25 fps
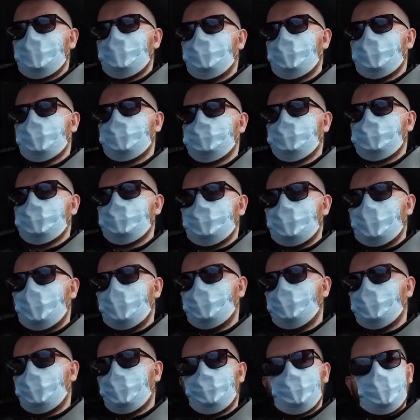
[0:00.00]
which would
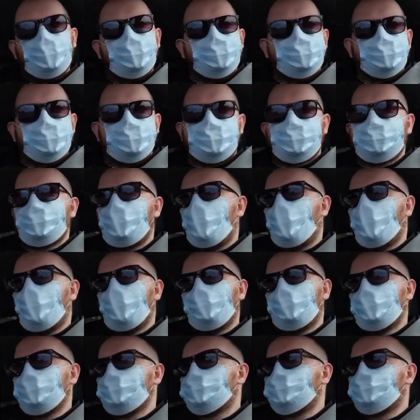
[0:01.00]
then almost
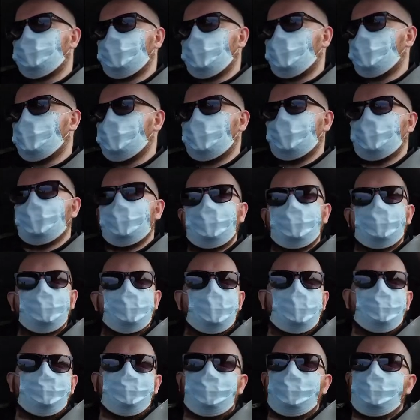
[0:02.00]
certainly
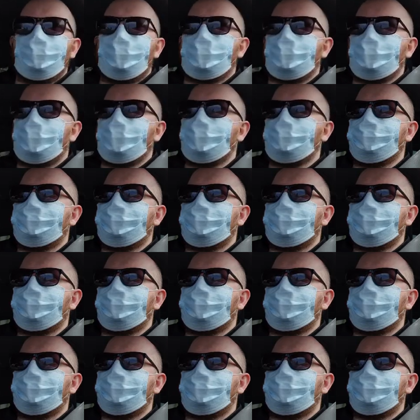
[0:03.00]
give you a